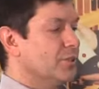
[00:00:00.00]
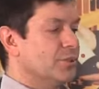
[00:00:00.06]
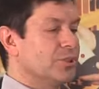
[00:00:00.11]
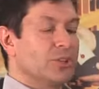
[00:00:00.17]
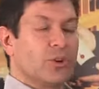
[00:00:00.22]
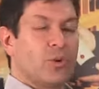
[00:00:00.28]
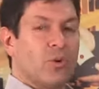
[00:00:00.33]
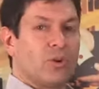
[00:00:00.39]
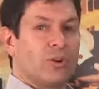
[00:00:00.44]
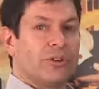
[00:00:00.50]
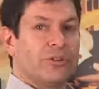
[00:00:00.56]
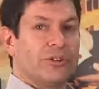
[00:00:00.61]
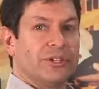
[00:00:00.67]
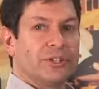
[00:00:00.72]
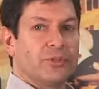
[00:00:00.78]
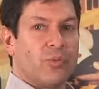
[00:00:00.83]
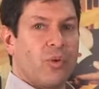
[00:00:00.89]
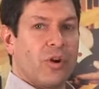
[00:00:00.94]
with a
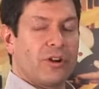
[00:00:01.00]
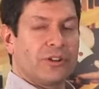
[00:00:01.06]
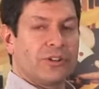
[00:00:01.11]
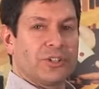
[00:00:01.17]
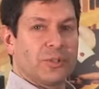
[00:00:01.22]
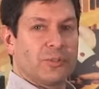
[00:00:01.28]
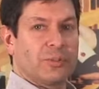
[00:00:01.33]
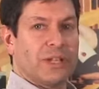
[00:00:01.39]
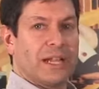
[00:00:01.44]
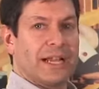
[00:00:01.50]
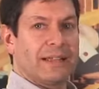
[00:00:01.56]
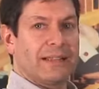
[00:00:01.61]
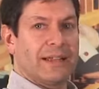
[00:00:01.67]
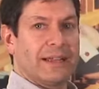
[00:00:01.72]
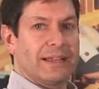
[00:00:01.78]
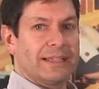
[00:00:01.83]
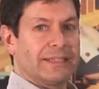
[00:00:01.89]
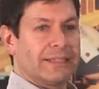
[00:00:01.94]
1/4-inch water supply
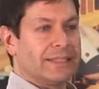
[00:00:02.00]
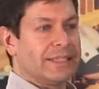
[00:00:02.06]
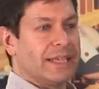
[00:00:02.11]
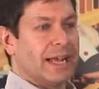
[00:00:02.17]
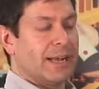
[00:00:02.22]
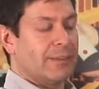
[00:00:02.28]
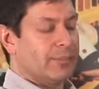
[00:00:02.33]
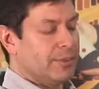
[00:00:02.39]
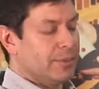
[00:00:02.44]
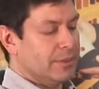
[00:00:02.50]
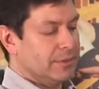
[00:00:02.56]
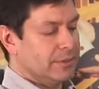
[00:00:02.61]
line at the top,